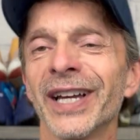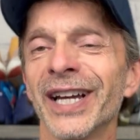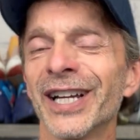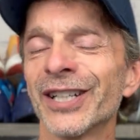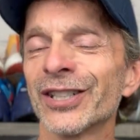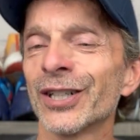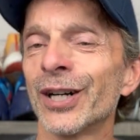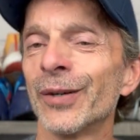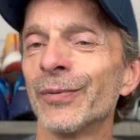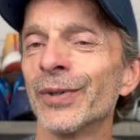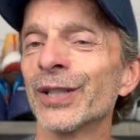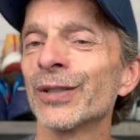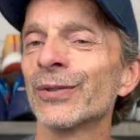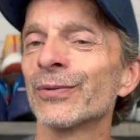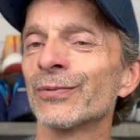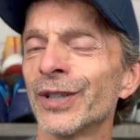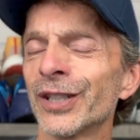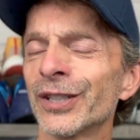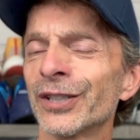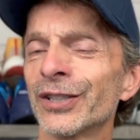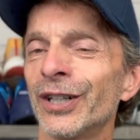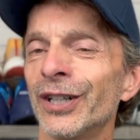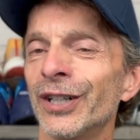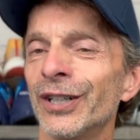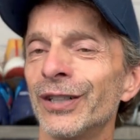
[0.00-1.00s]
As always,
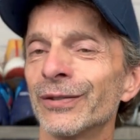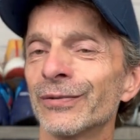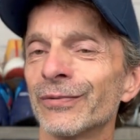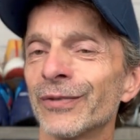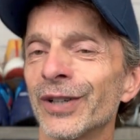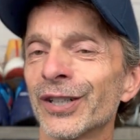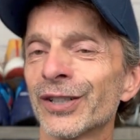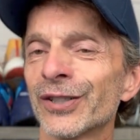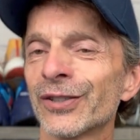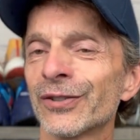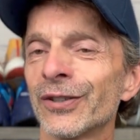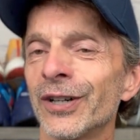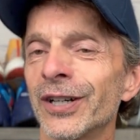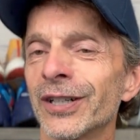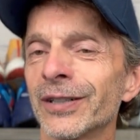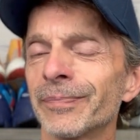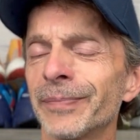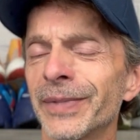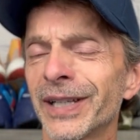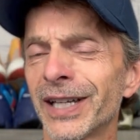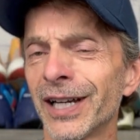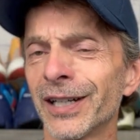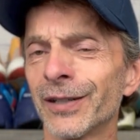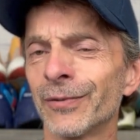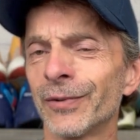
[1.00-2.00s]
run tall, run strong,
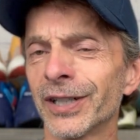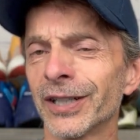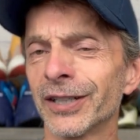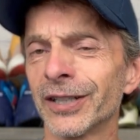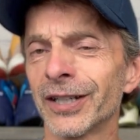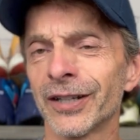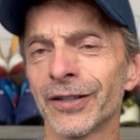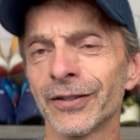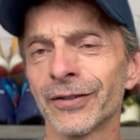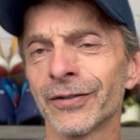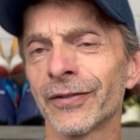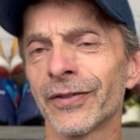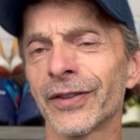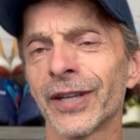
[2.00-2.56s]
be kind to one another.